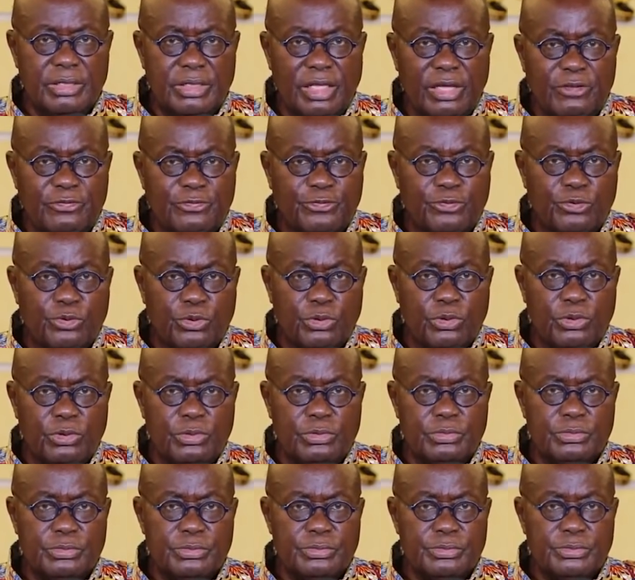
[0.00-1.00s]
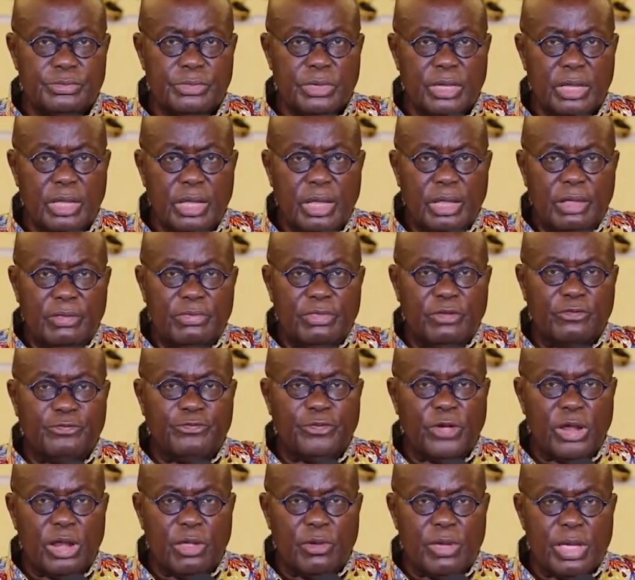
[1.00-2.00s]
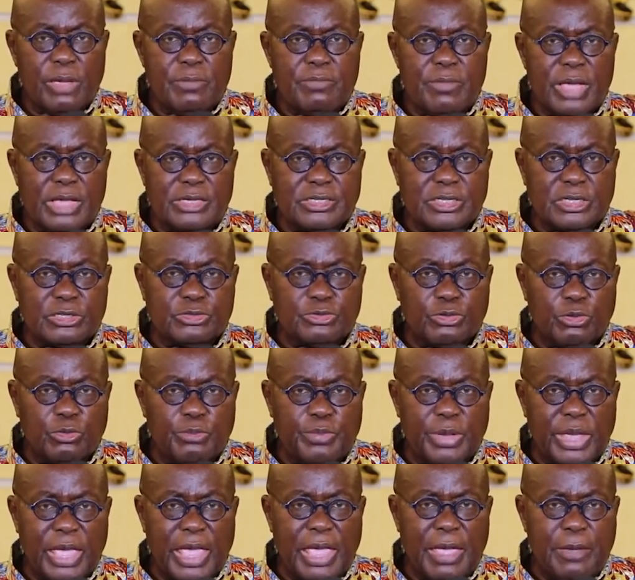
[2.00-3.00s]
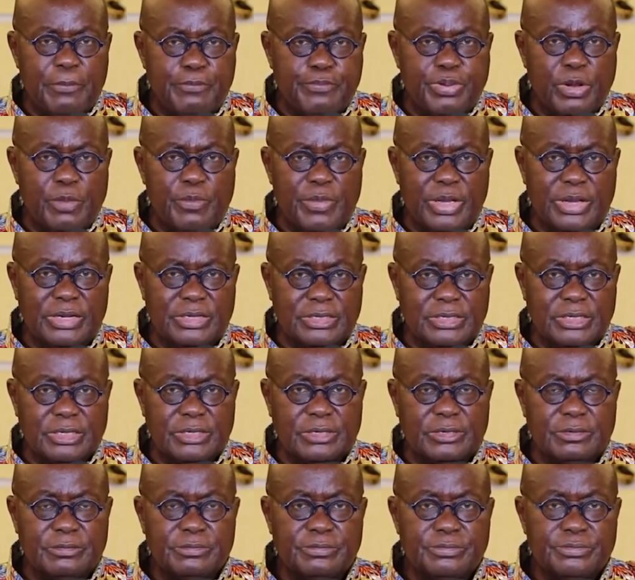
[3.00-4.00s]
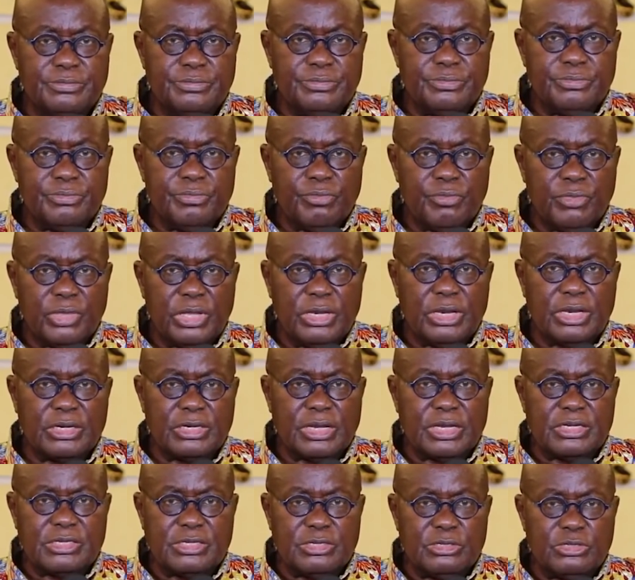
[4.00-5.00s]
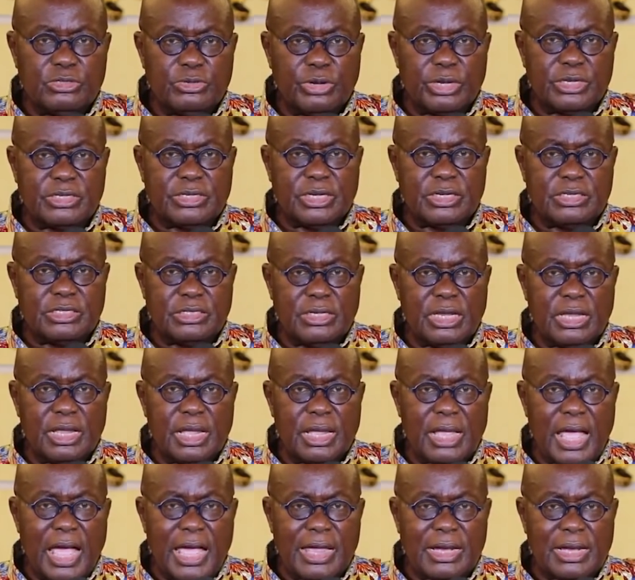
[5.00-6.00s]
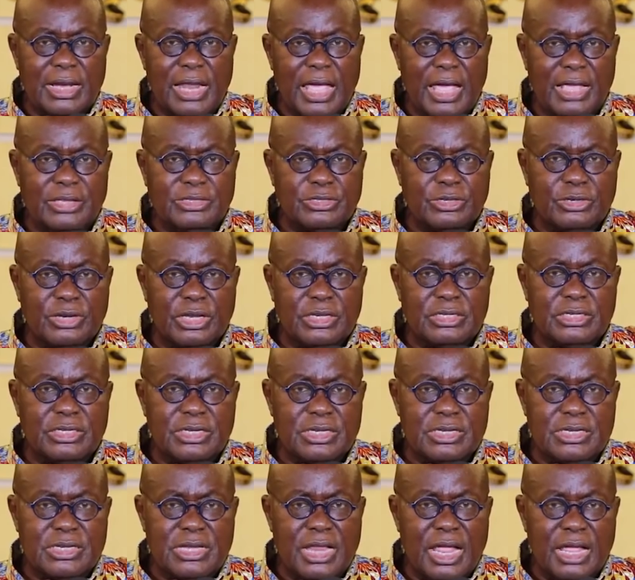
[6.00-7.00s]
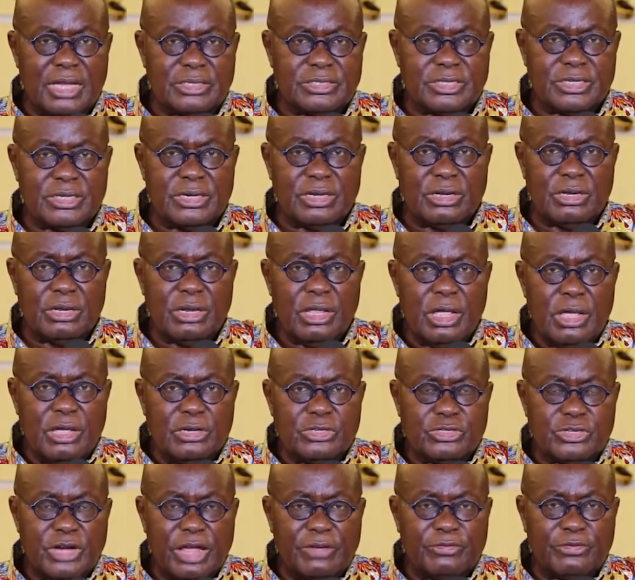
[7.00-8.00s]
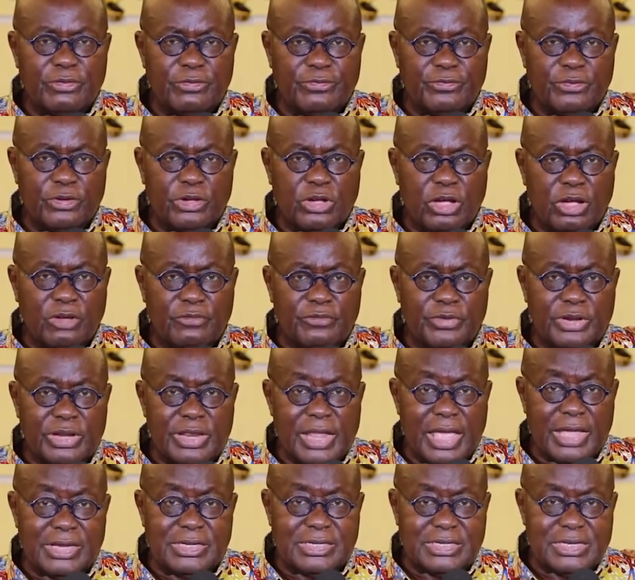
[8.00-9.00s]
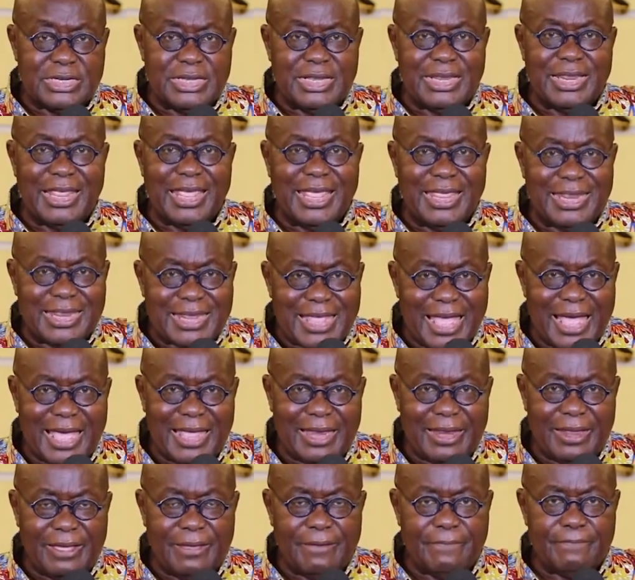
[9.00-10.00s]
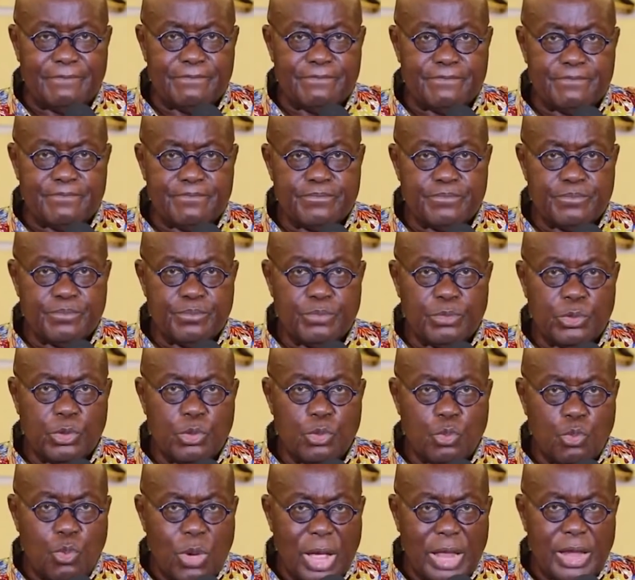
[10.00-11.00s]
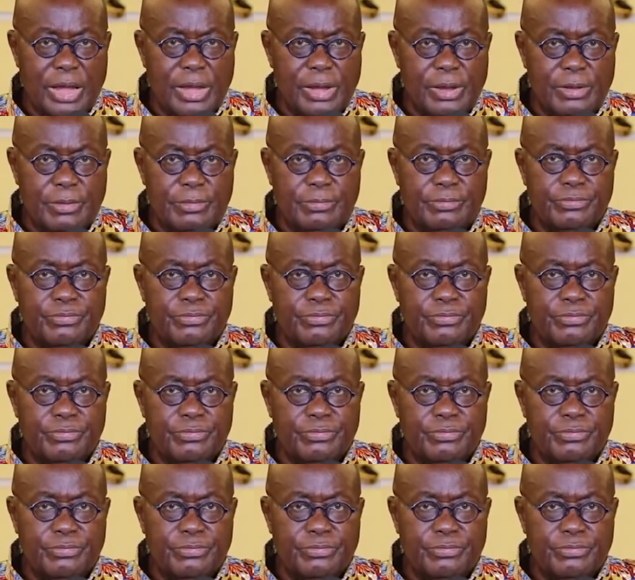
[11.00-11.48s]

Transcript: Therefore, the following measures will be implemented in addition to existing guidelines on international travel for COVID-19 in Ghana. 1.